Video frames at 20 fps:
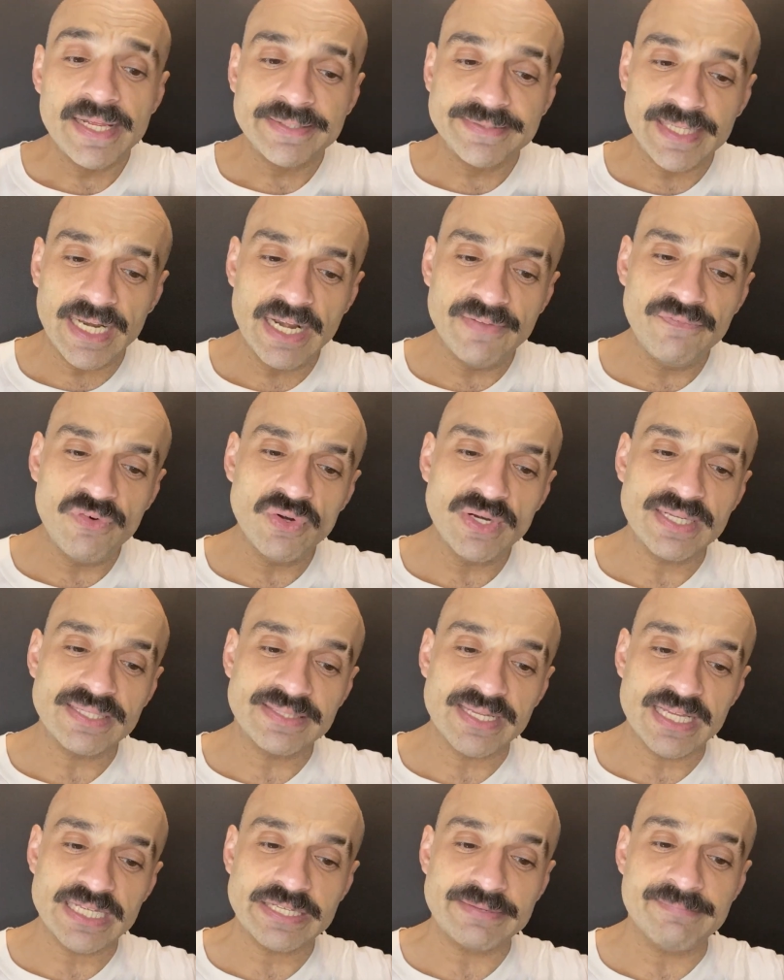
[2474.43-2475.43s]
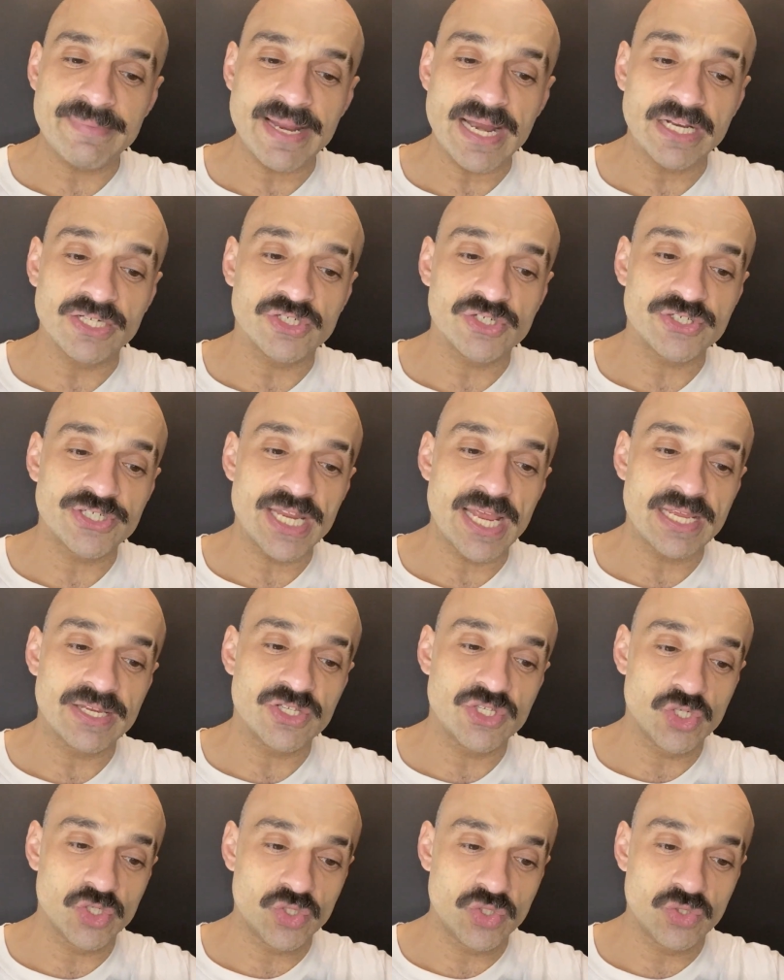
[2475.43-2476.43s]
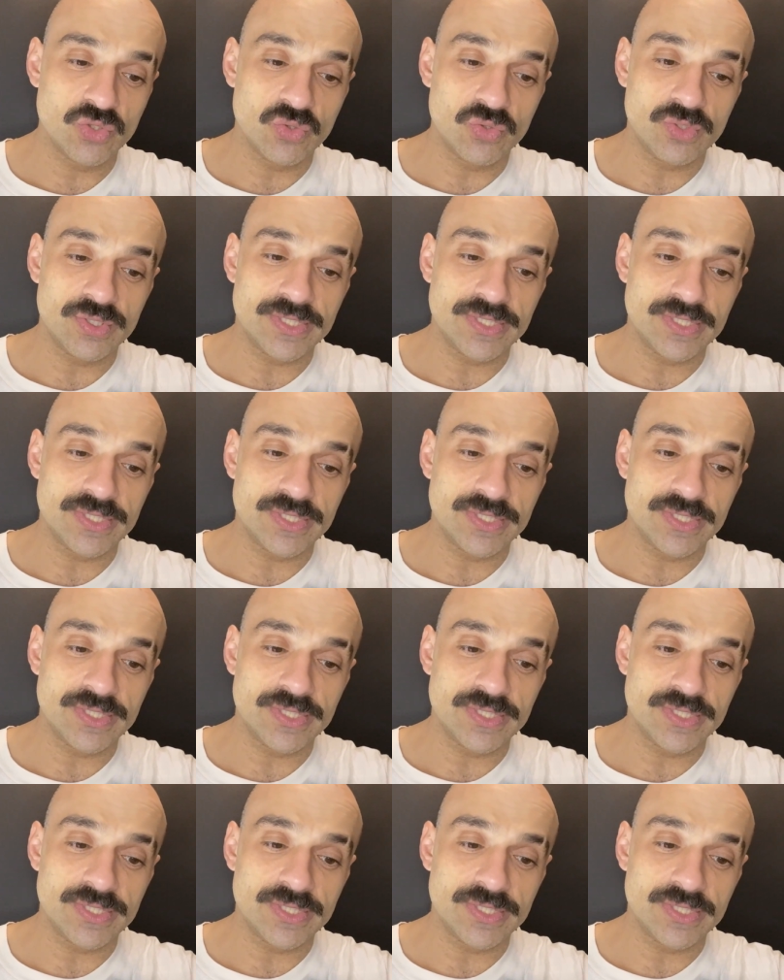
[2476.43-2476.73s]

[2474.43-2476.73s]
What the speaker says: Telephone assessment undertaken due to